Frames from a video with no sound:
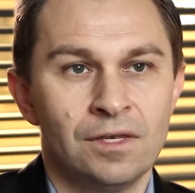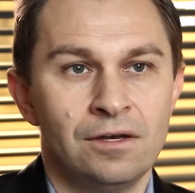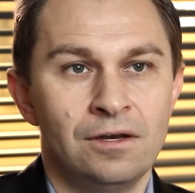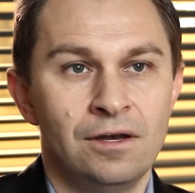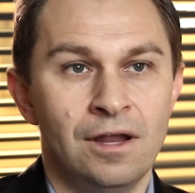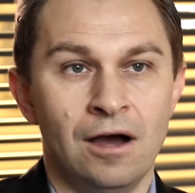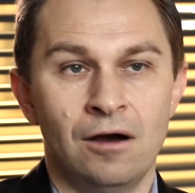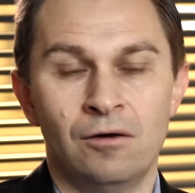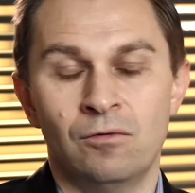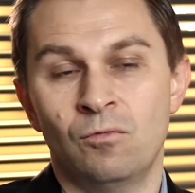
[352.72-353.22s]

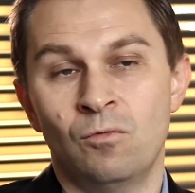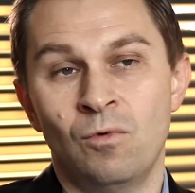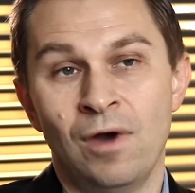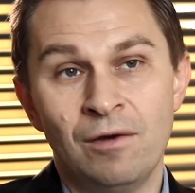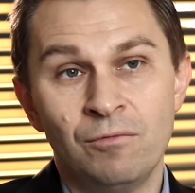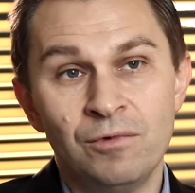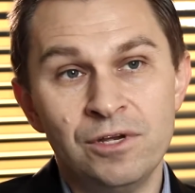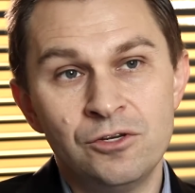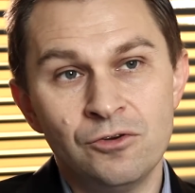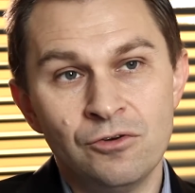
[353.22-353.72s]
Now,
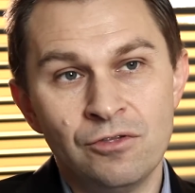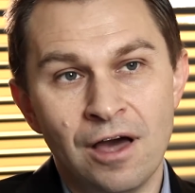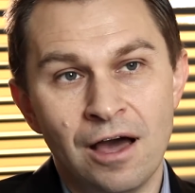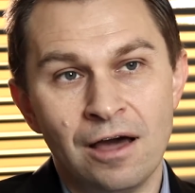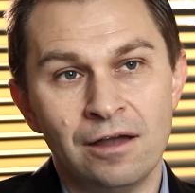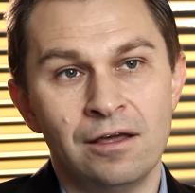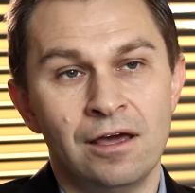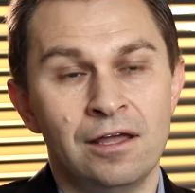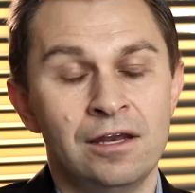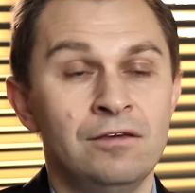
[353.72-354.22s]
when we do
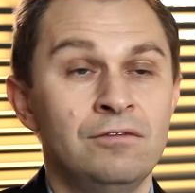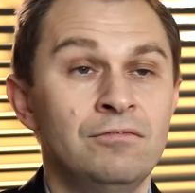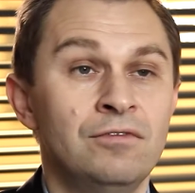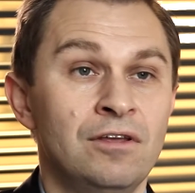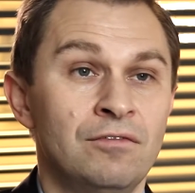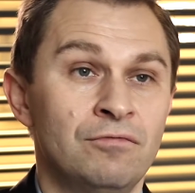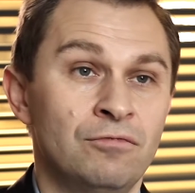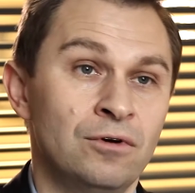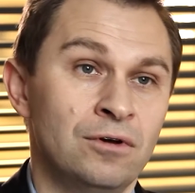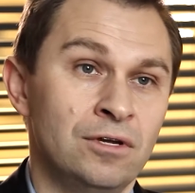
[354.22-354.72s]
that, and even
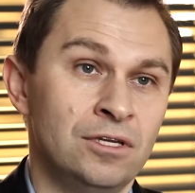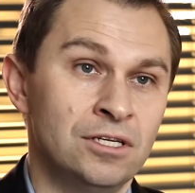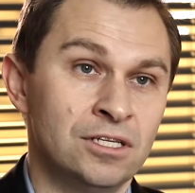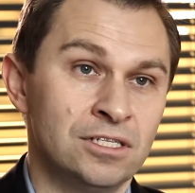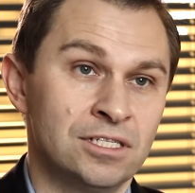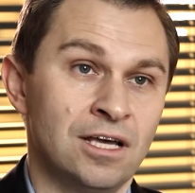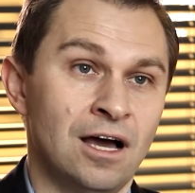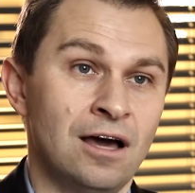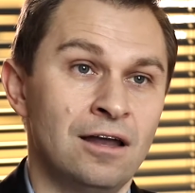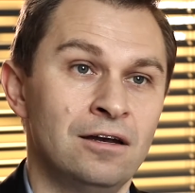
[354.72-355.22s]
if we
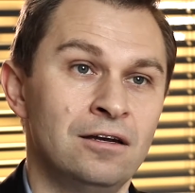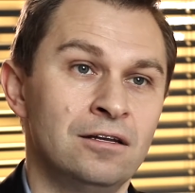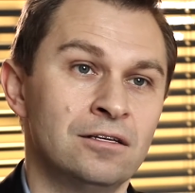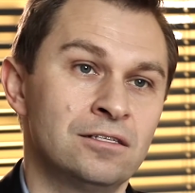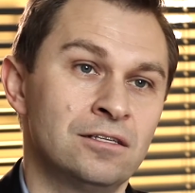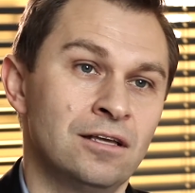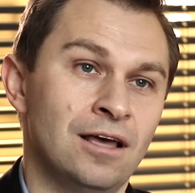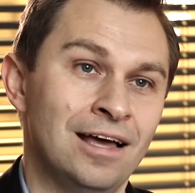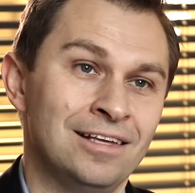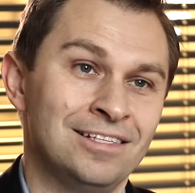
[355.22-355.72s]
decided
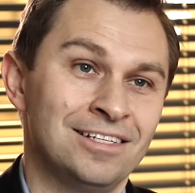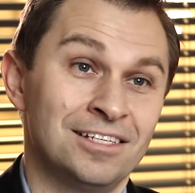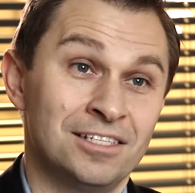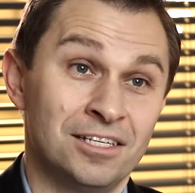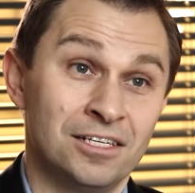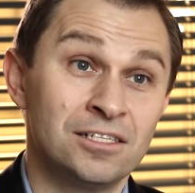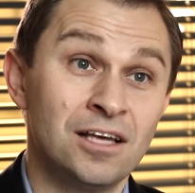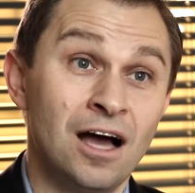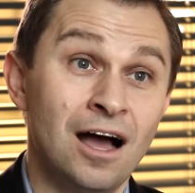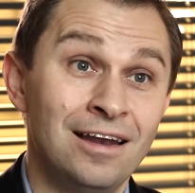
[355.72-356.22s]
as a
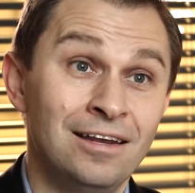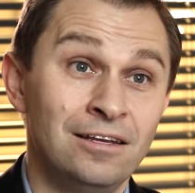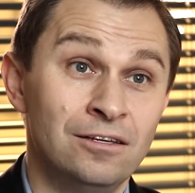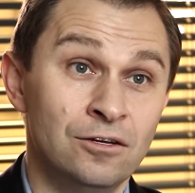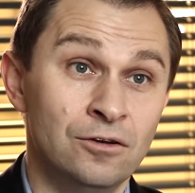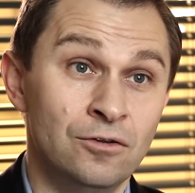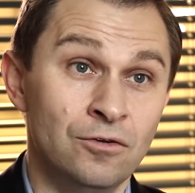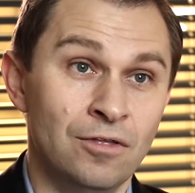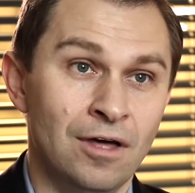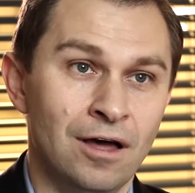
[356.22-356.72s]
society to
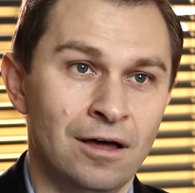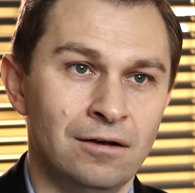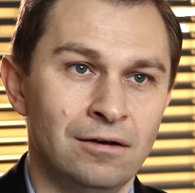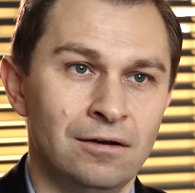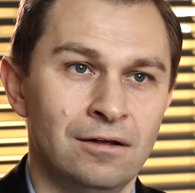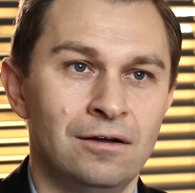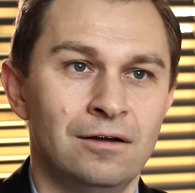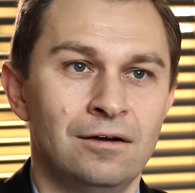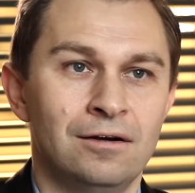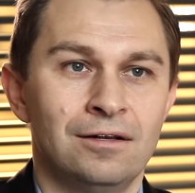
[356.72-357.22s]
do that,
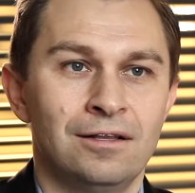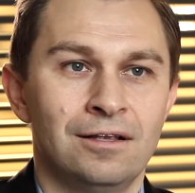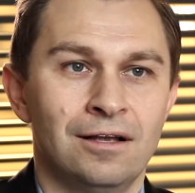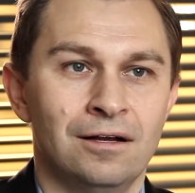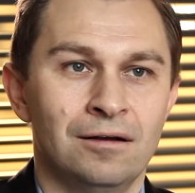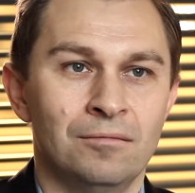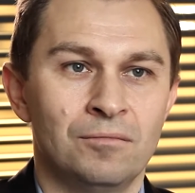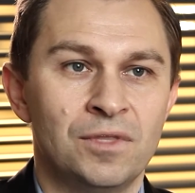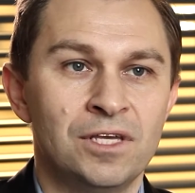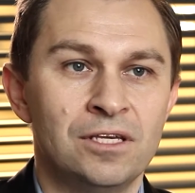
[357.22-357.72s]

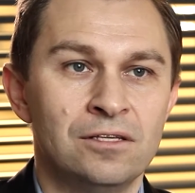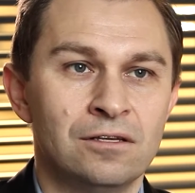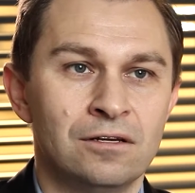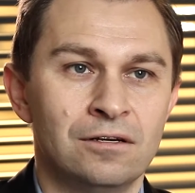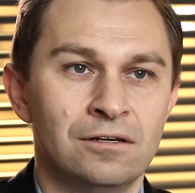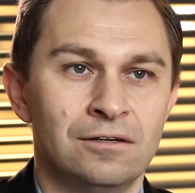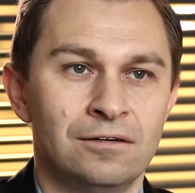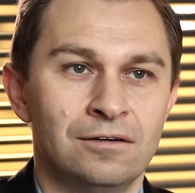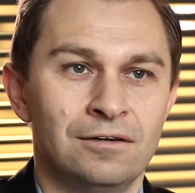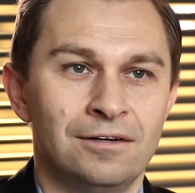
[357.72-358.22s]
um, these
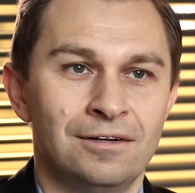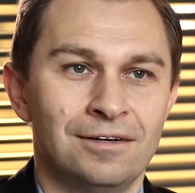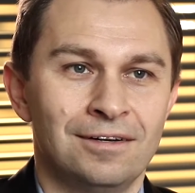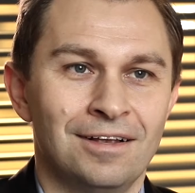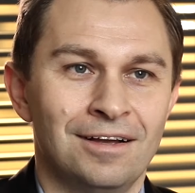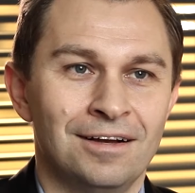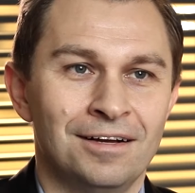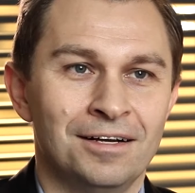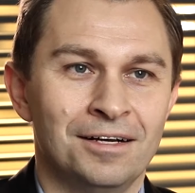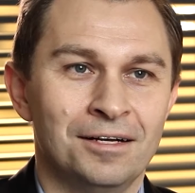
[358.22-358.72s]
are
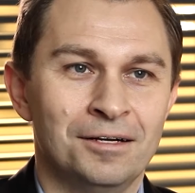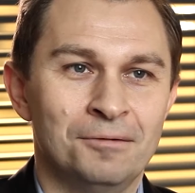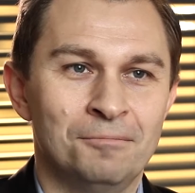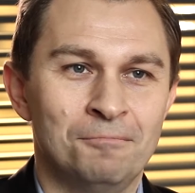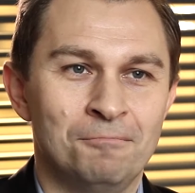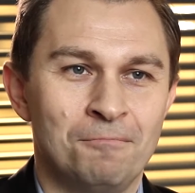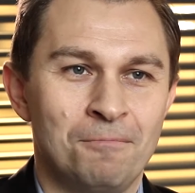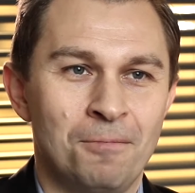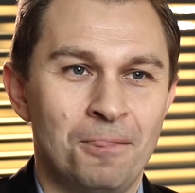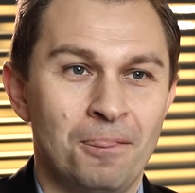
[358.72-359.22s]
um,
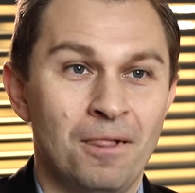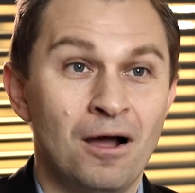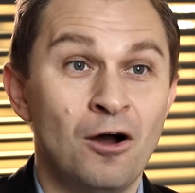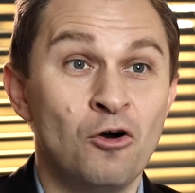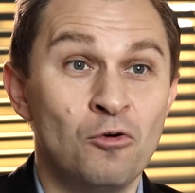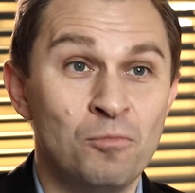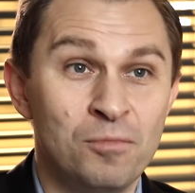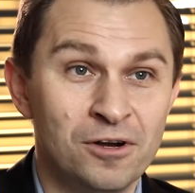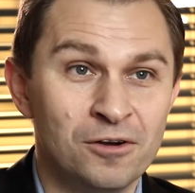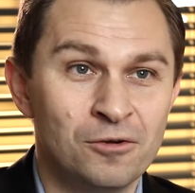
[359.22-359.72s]

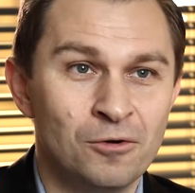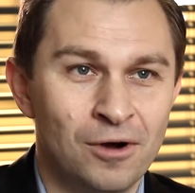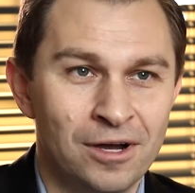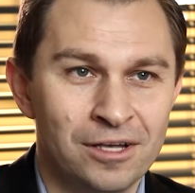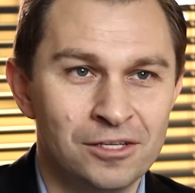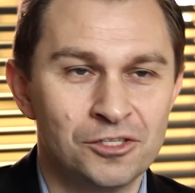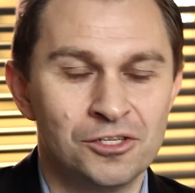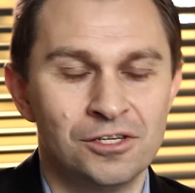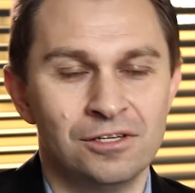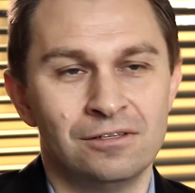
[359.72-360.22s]
open
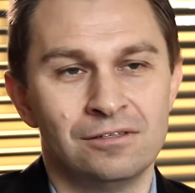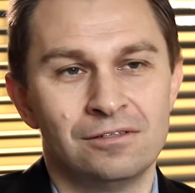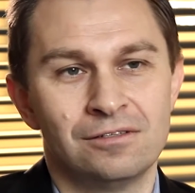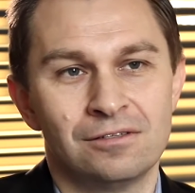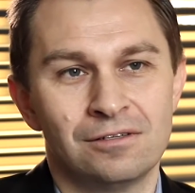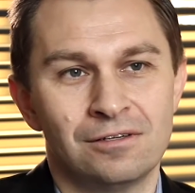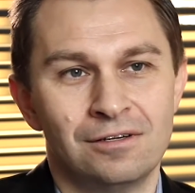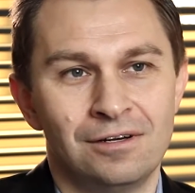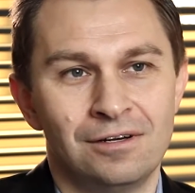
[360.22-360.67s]
questions.